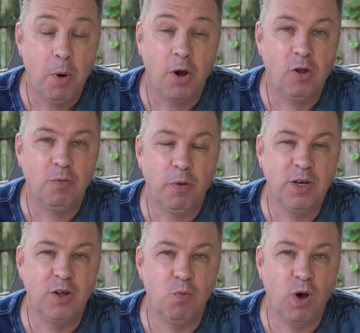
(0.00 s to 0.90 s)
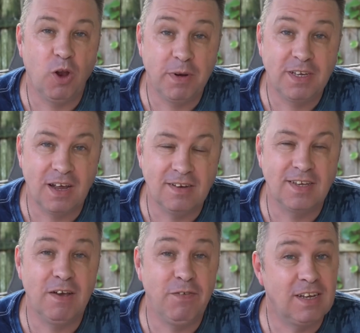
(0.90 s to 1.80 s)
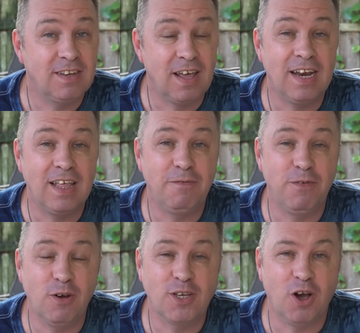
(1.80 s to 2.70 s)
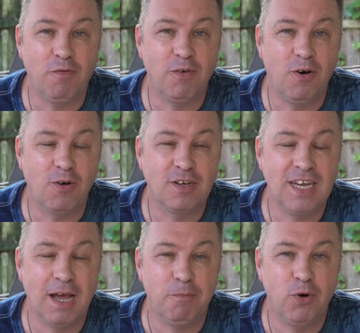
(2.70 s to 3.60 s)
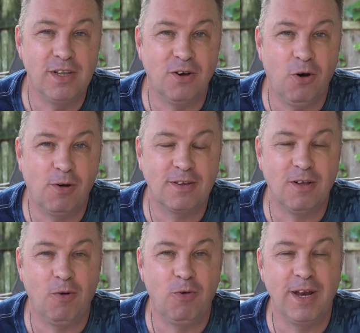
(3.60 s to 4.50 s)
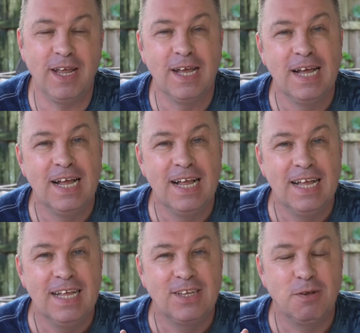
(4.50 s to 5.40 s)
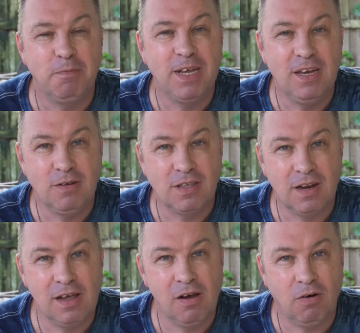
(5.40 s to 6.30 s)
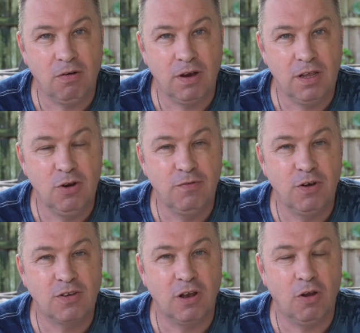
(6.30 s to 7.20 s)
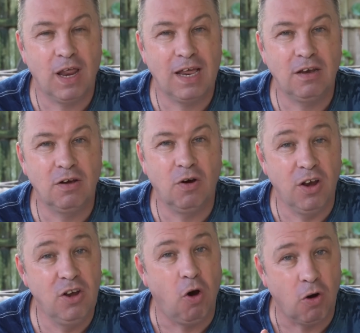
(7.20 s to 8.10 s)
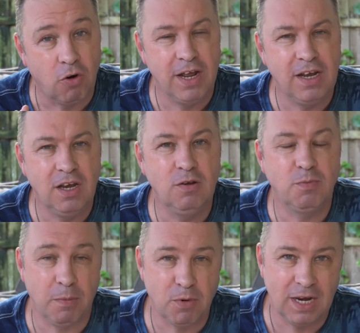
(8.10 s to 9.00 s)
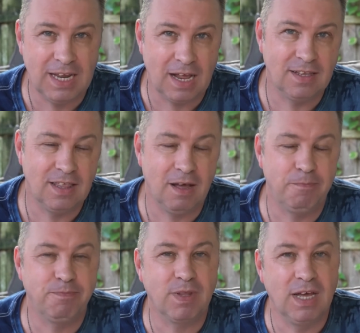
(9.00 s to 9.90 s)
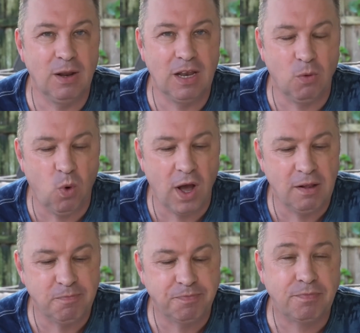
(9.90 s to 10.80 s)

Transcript: All in all, hope you're doing well, hope you're staying safe. It is Saturday the first of August, yep, we're into August already. Some big news today on Universal Orlando, and not great news, but I'm going to get to that in a little while.